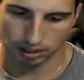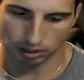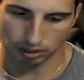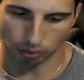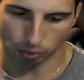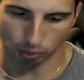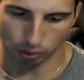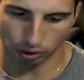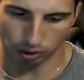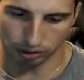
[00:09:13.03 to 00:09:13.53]

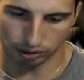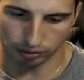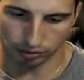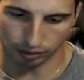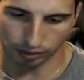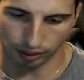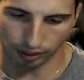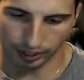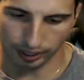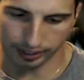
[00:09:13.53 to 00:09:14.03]
War of
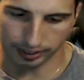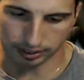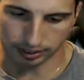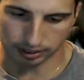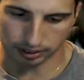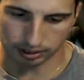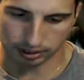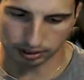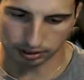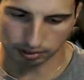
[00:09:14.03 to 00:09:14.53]
Light.
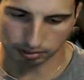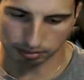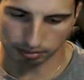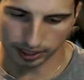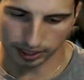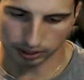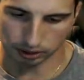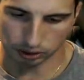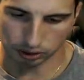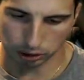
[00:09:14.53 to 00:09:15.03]

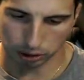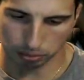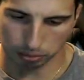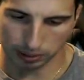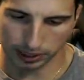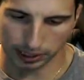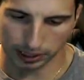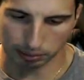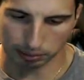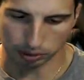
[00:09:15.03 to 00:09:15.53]
Man, you should be
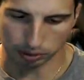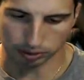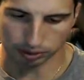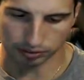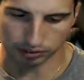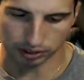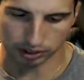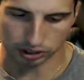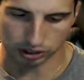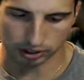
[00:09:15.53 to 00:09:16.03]
able to
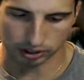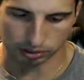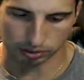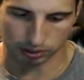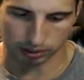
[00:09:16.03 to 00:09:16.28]
finish this,